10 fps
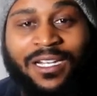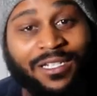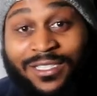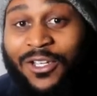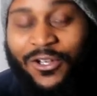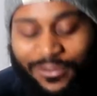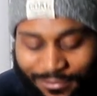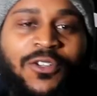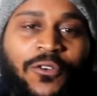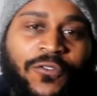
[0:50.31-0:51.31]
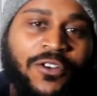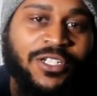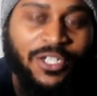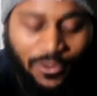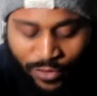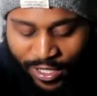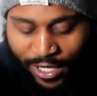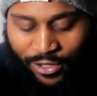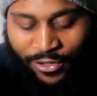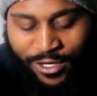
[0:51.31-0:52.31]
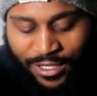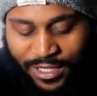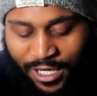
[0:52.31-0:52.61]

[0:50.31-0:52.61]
Let's go. So the first song we got on here is